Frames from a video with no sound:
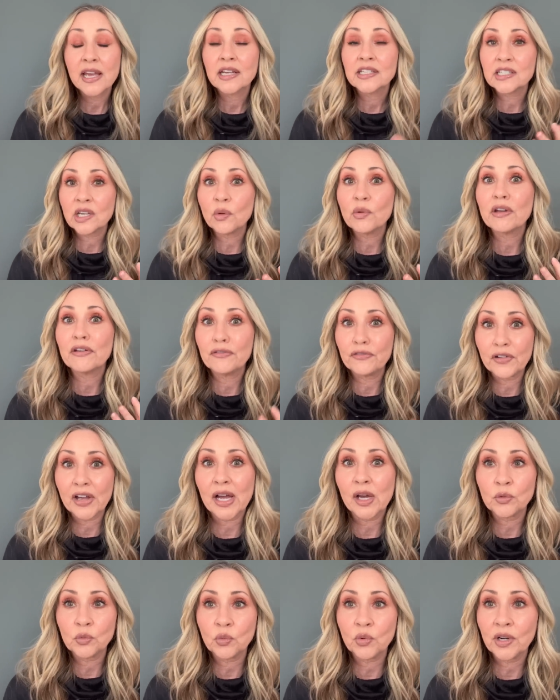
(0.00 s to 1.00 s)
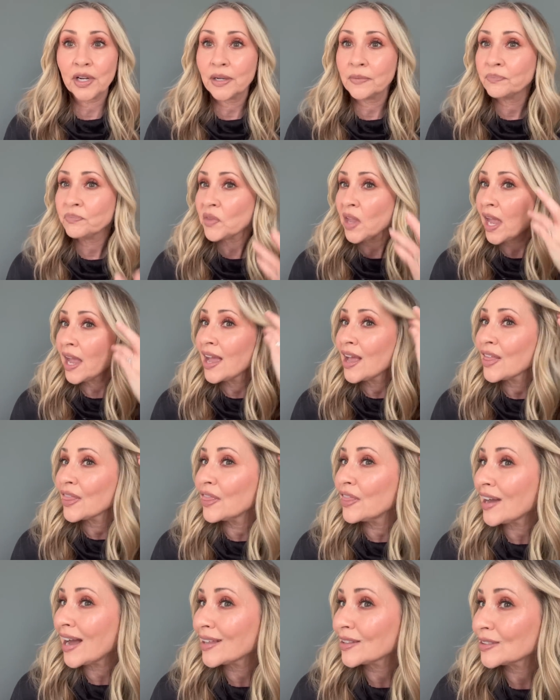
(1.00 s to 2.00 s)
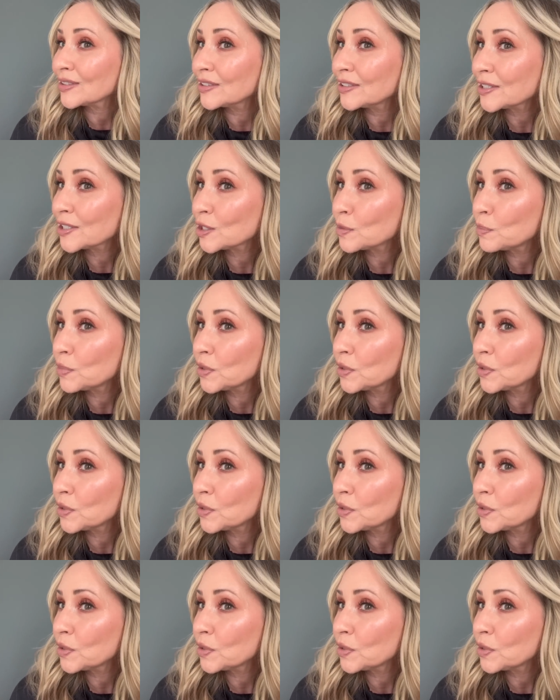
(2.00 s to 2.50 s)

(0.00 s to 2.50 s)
till we found one that looked